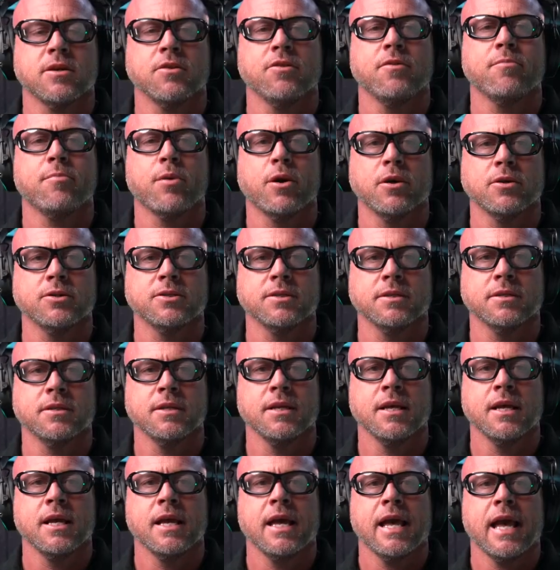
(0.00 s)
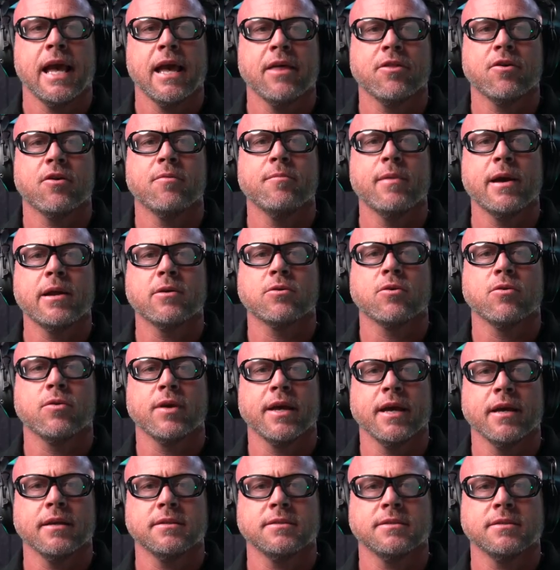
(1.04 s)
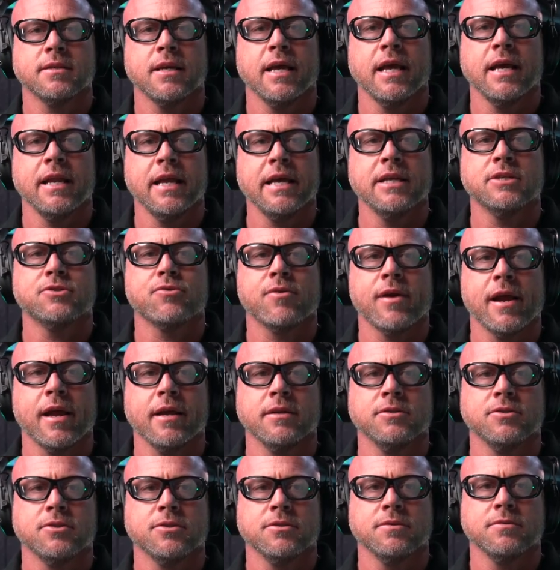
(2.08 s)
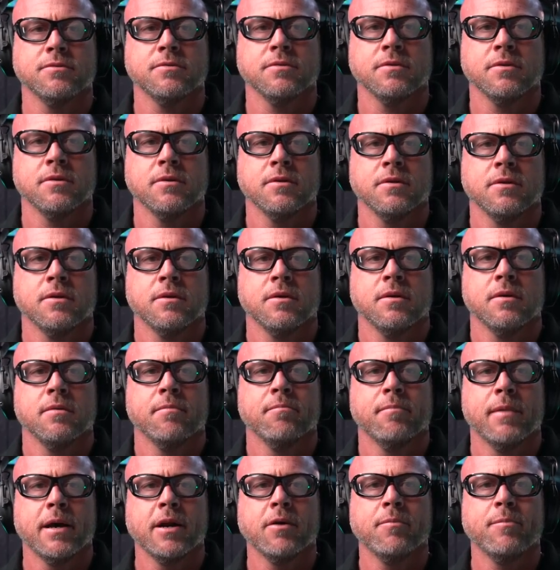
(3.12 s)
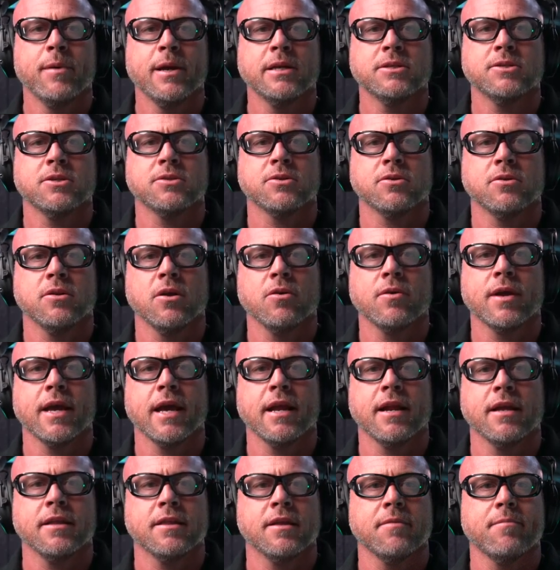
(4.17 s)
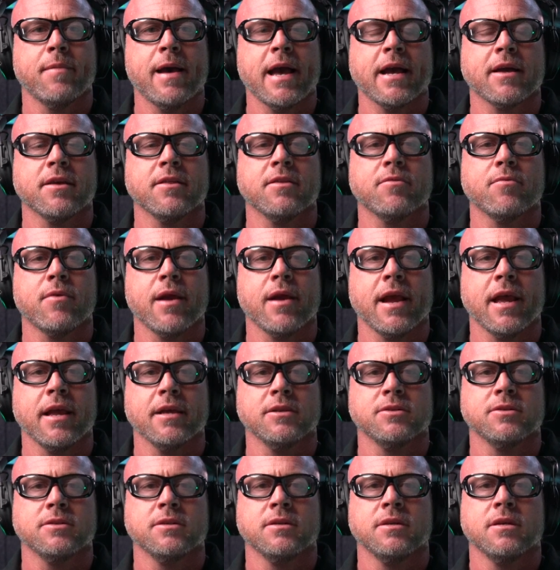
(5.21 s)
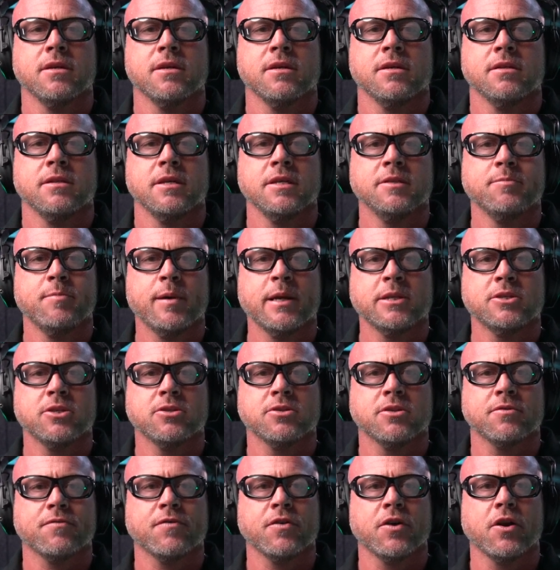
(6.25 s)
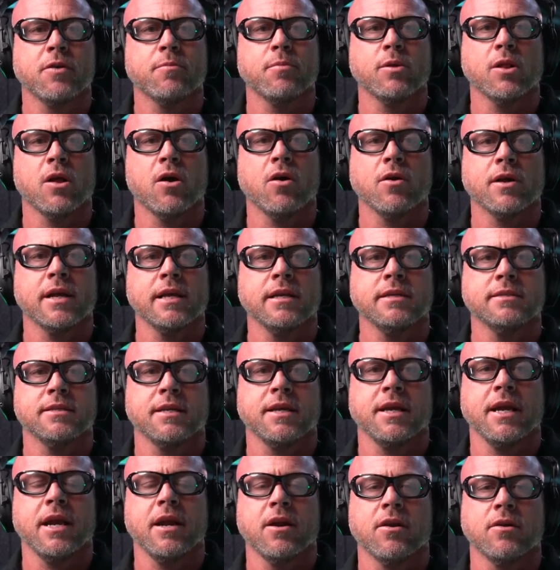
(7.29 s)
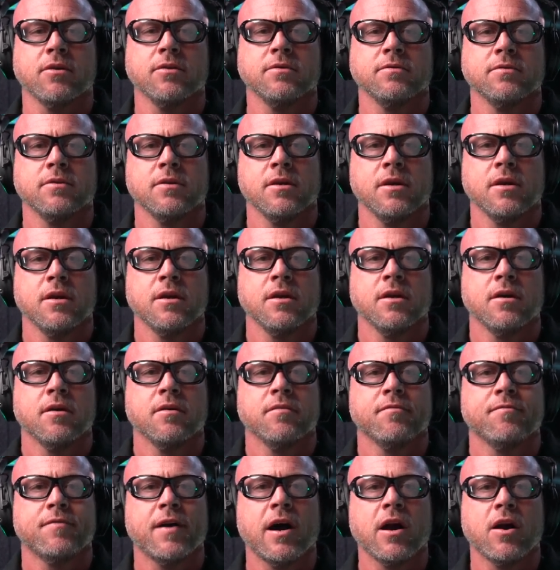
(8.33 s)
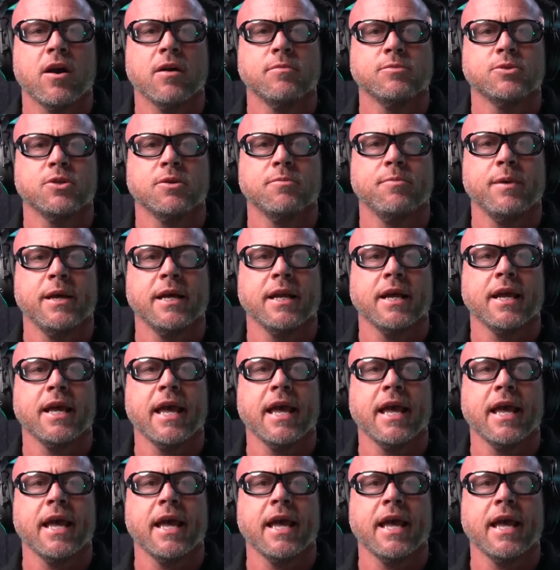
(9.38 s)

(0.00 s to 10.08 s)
on their person, and there are medical kits in each range. Metal benches are located at the back of the range. These benches are for your belongings and gear. Firearms should be in a